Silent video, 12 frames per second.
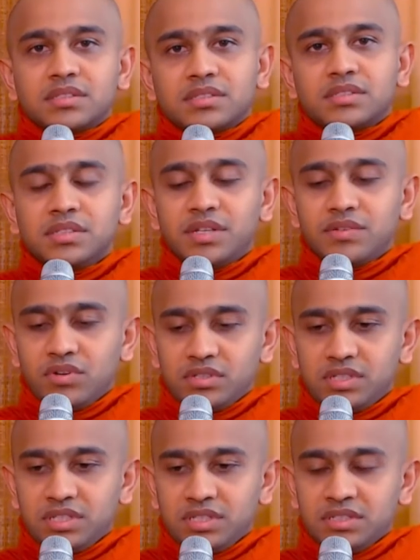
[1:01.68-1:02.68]

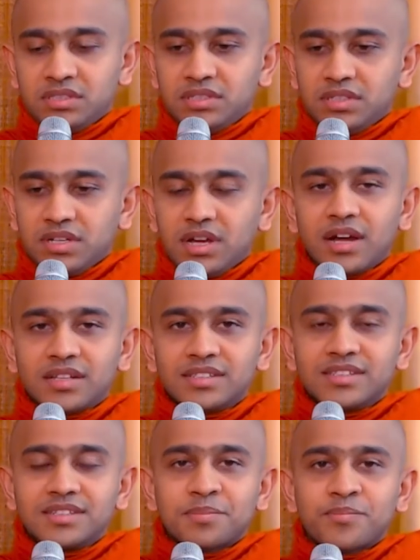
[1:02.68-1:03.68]
devotees are
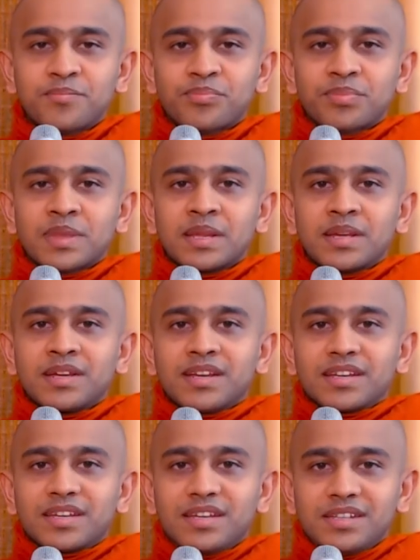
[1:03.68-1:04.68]
the
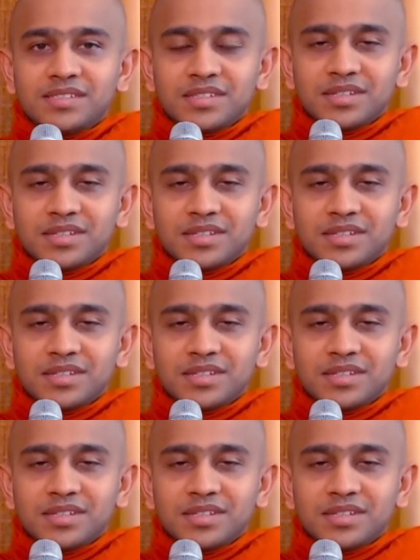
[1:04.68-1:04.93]
kids